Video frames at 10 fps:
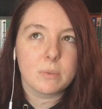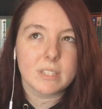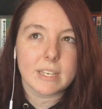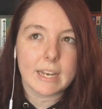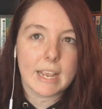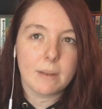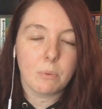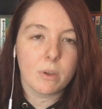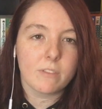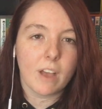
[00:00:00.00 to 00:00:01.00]
one was like an
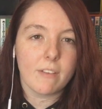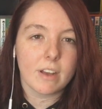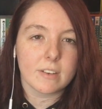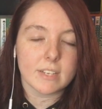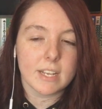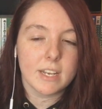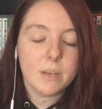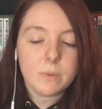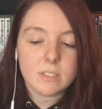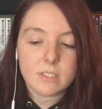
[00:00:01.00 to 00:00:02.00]
8.5 out of 10.
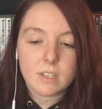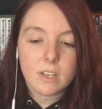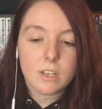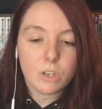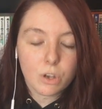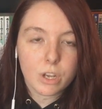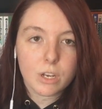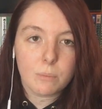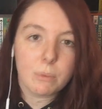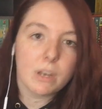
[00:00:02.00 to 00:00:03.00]
It was
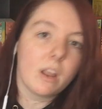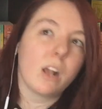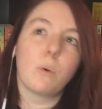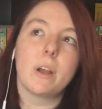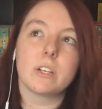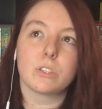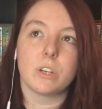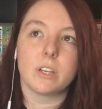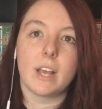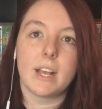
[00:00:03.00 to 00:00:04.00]
good, but not quite as
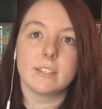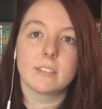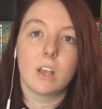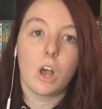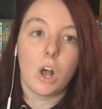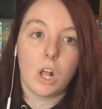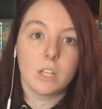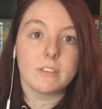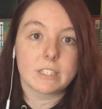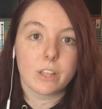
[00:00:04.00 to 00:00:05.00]
good as
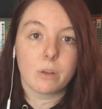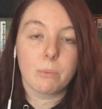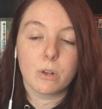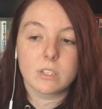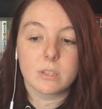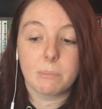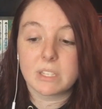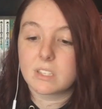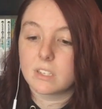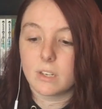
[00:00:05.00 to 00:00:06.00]
all of his other books,
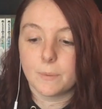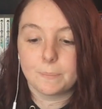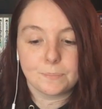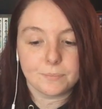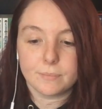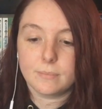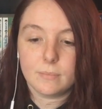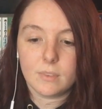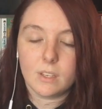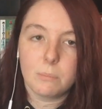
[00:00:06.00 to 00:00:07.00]
but still
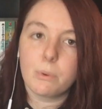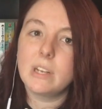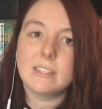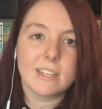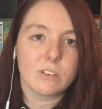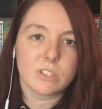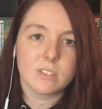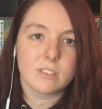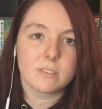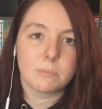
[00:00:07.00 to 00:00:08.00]
Brandon
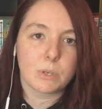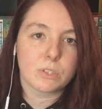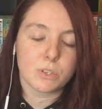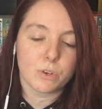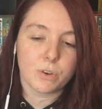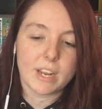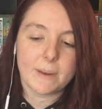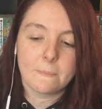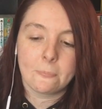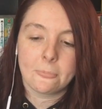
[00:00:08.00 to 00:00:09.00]
Sanderson's books are
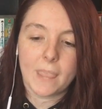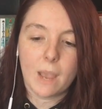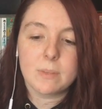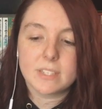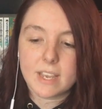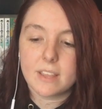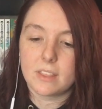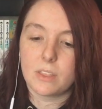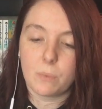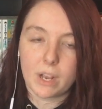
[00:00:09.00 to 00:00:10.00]
great. I would say
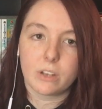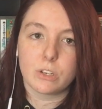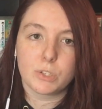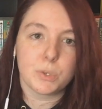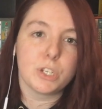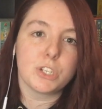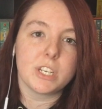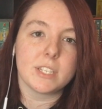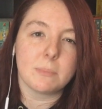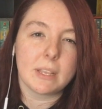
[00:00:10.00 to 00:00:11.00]
that the Reckoners
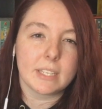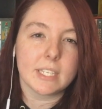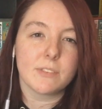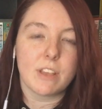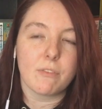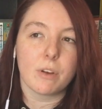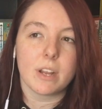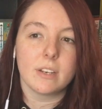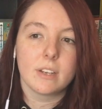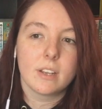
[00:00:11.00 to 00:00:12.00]
trilogy is my least
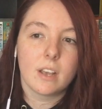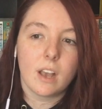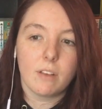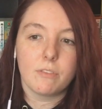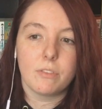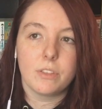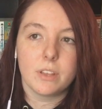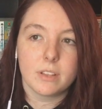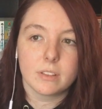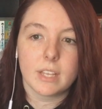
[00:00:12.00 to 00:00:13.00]
favorite of
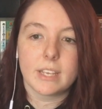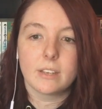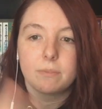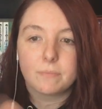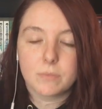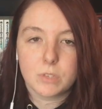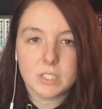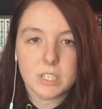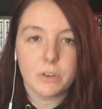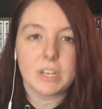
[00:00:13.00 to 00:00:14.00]
the like
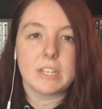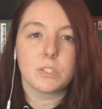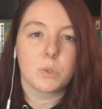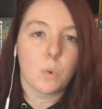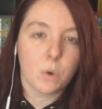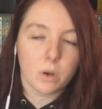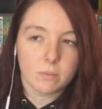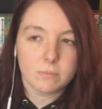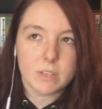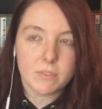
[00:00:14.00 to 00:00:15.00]
series
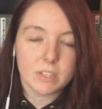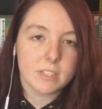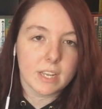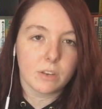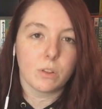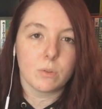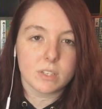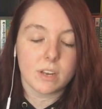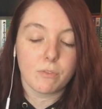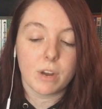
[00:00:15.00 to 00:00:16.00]
or even standalones
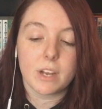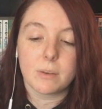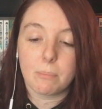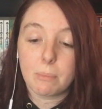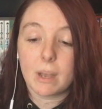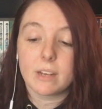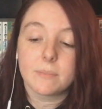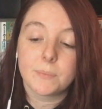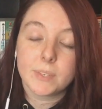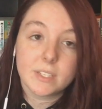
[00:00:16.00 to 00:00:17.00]
that I've read, but
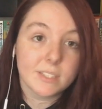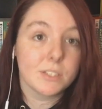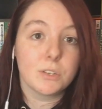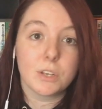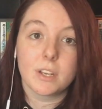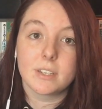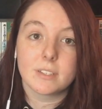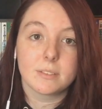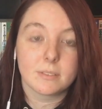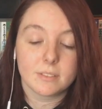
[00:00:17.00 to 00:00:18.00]
still
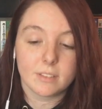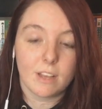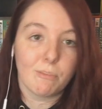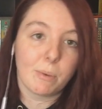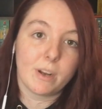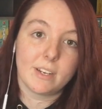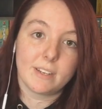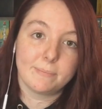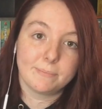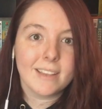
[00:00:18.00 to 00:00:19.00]
good. Love
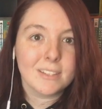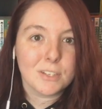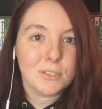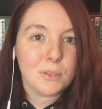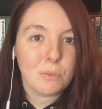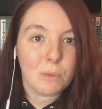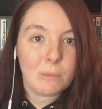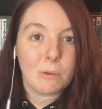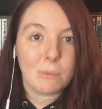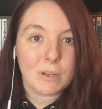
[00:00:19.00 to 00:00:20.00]
Brandon. And it's also
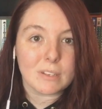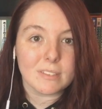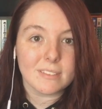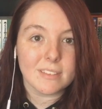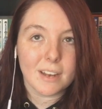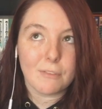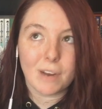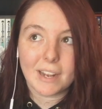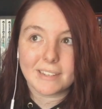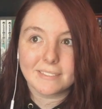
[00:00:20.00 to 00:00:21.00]
three more books that I've
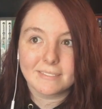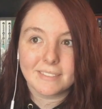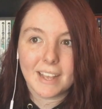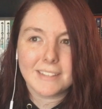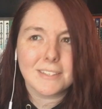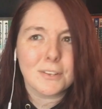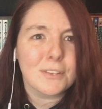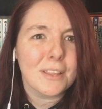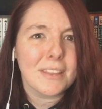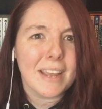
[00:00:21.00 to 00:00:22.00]
read and still
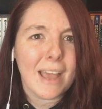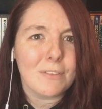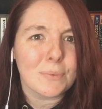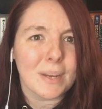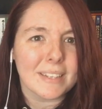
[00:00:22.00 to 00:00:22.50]
none that I haven't